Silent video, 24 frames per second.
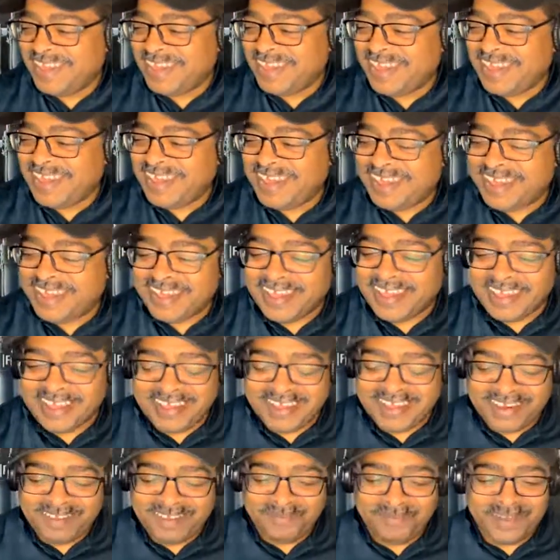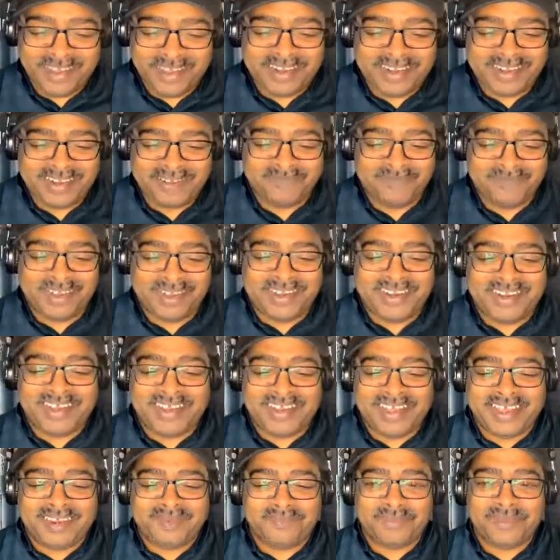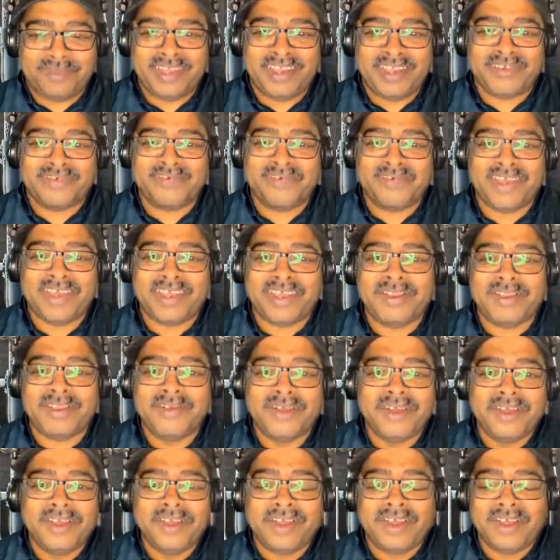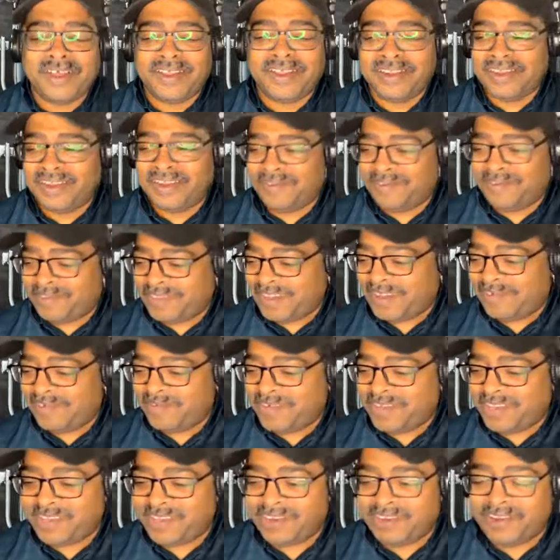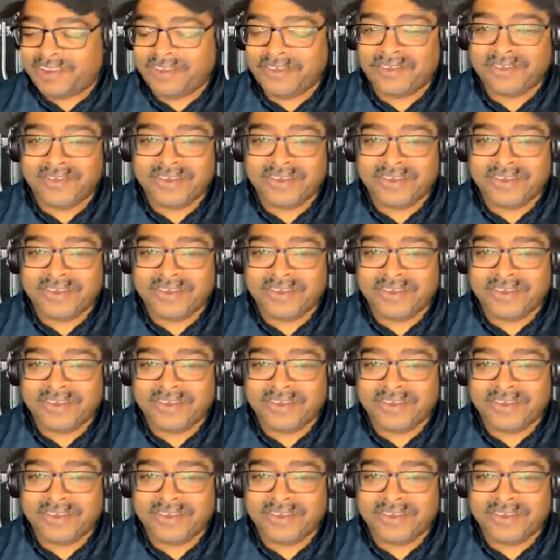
Yeah, make some money. You got to pay the rent. Everything's